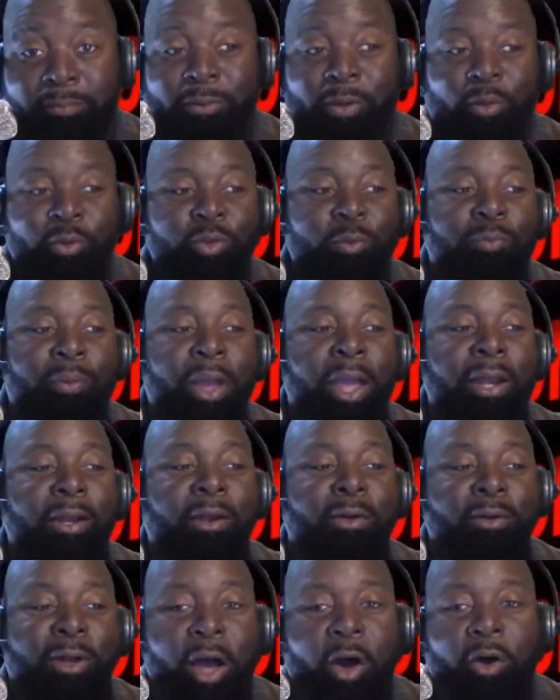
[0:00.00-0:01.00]
Don't you bring
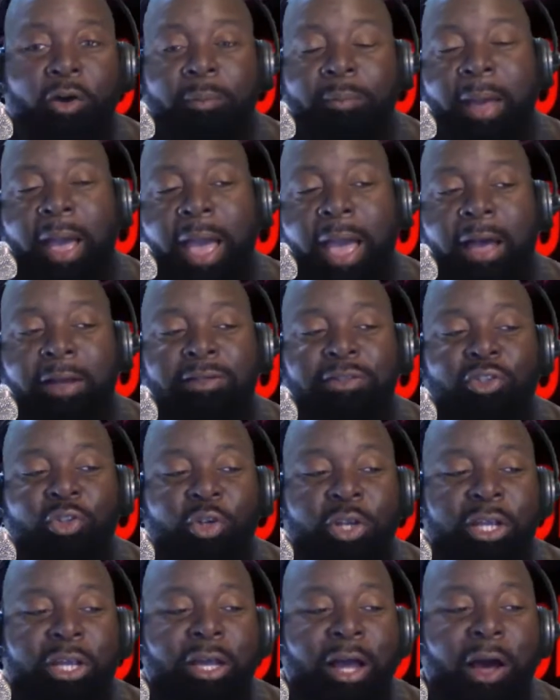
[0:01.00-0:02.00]
no dog to my house.
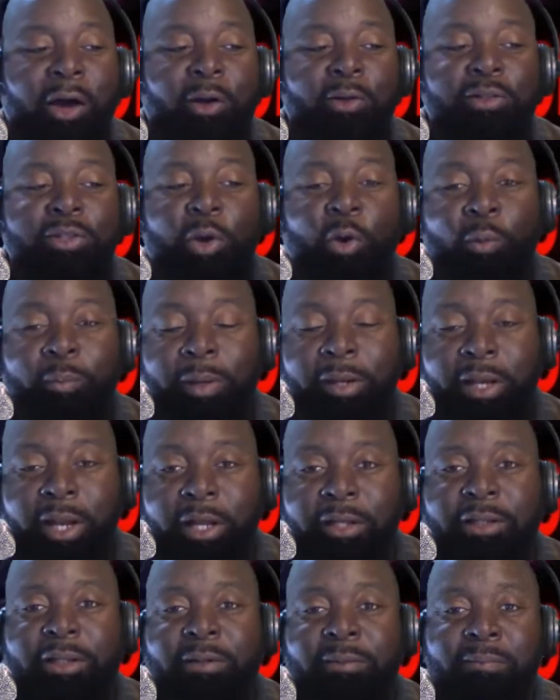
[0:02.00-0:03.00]
You ain't called, told me
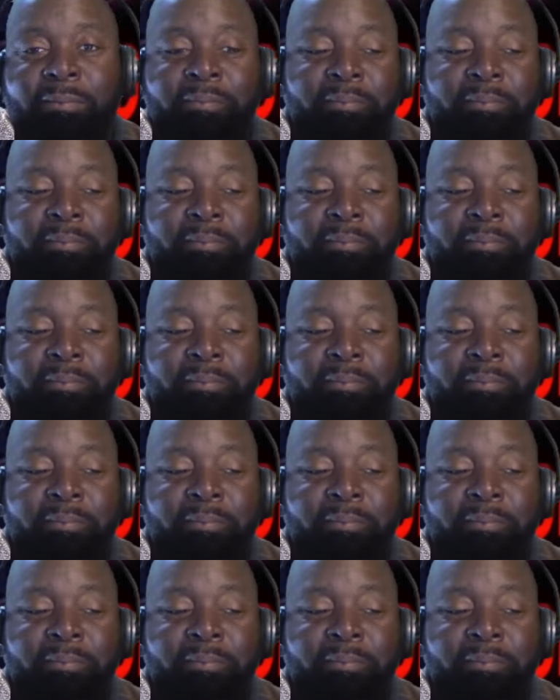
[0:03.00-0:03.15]
nothing.